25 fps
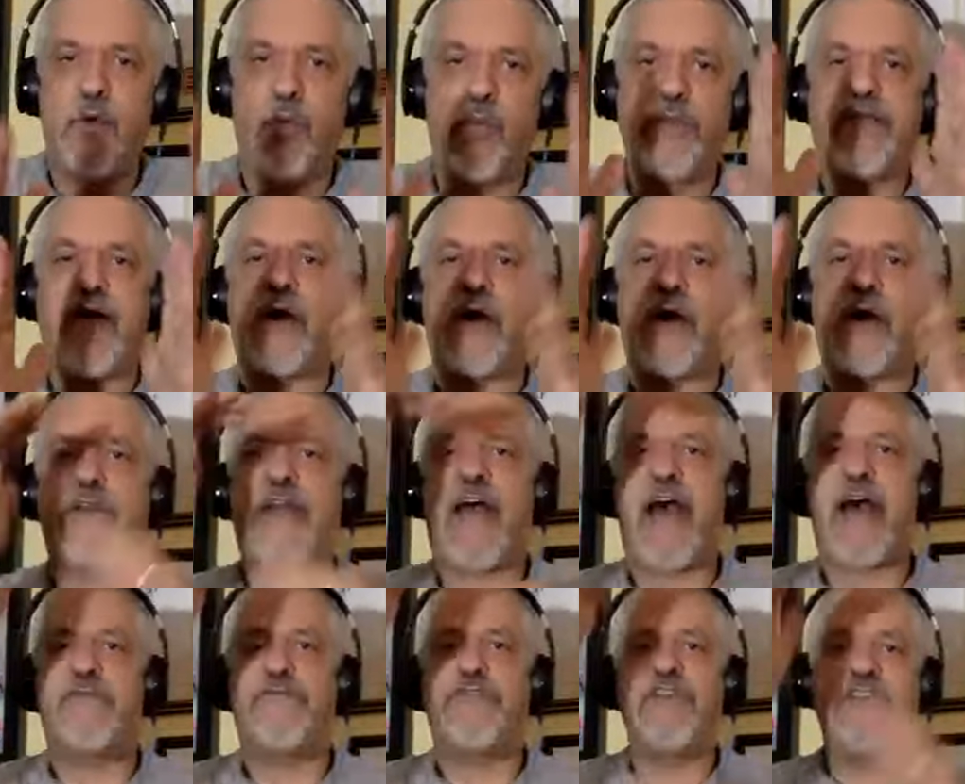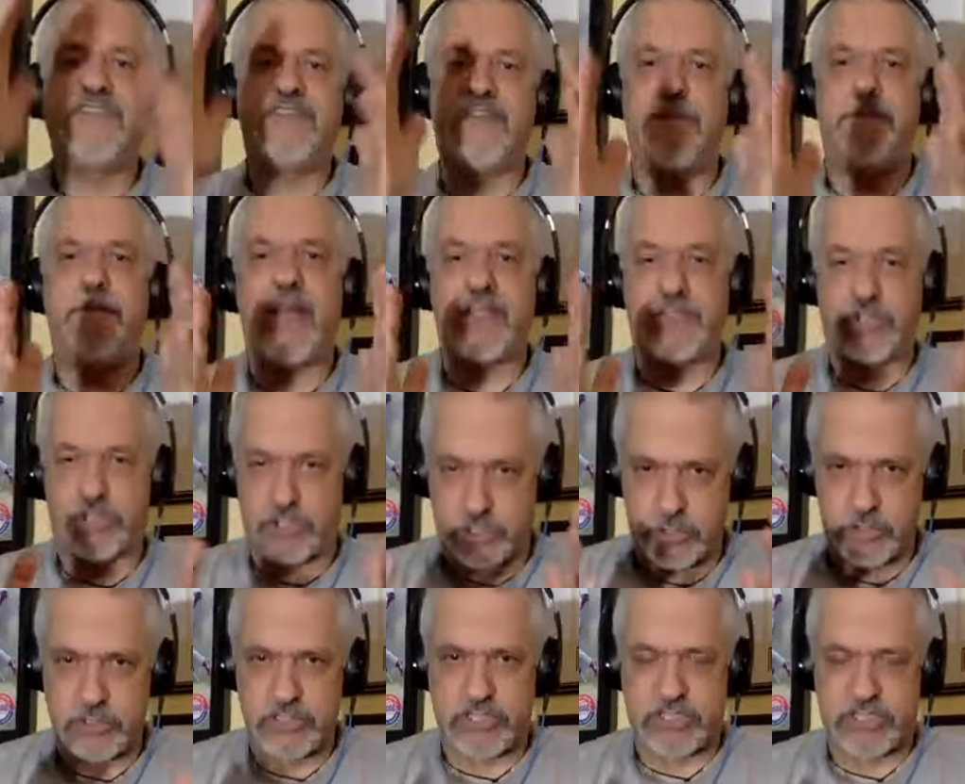without having
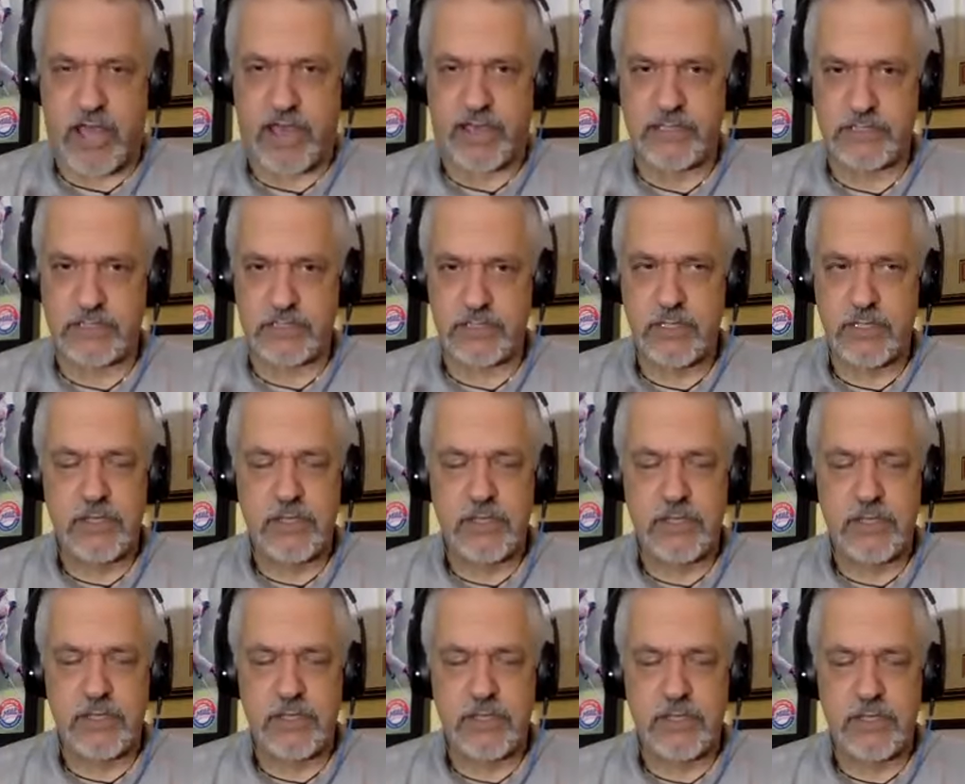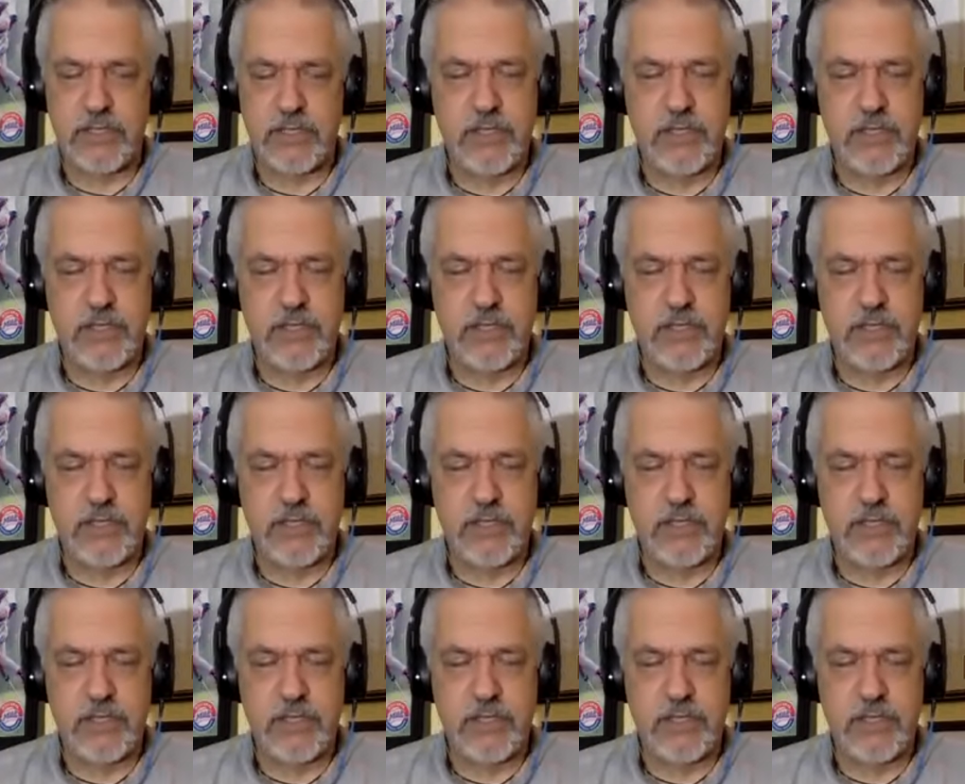dimensional size.